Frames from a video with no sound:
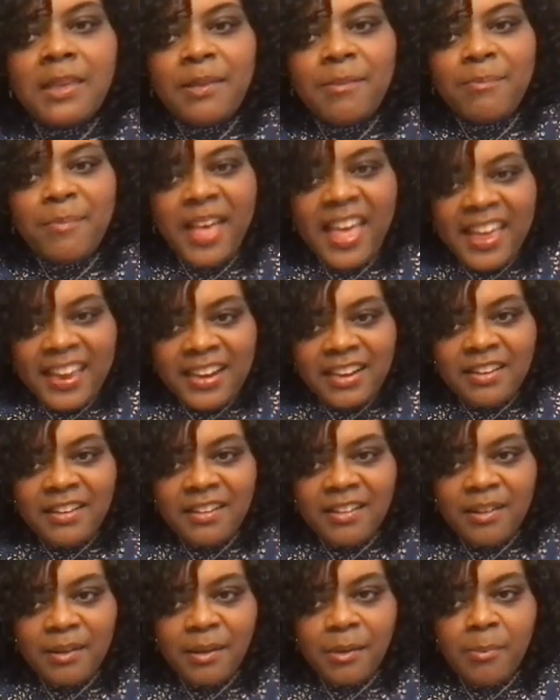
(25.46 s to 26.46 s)
But
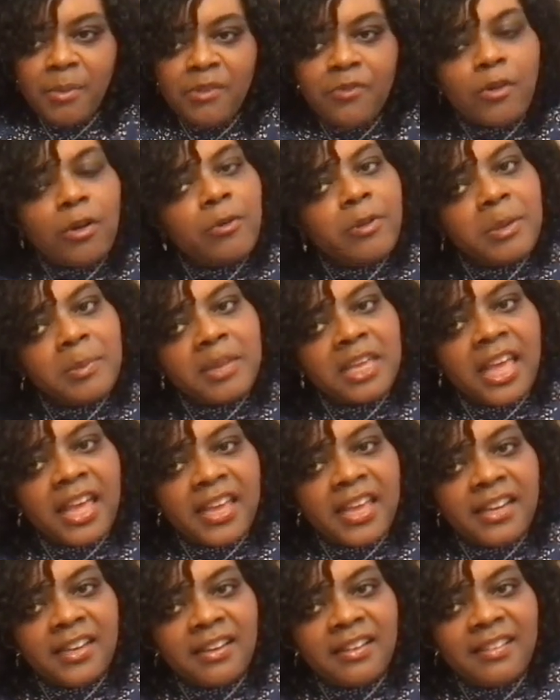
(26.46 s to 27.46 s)
before we
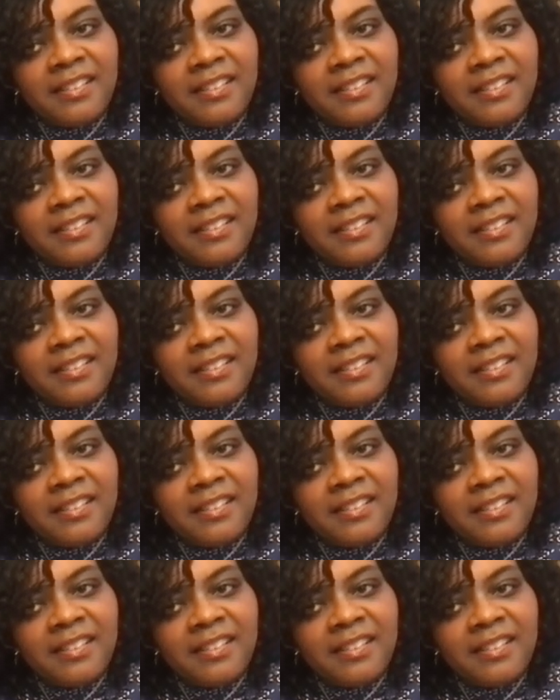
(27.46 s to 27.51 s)
begin,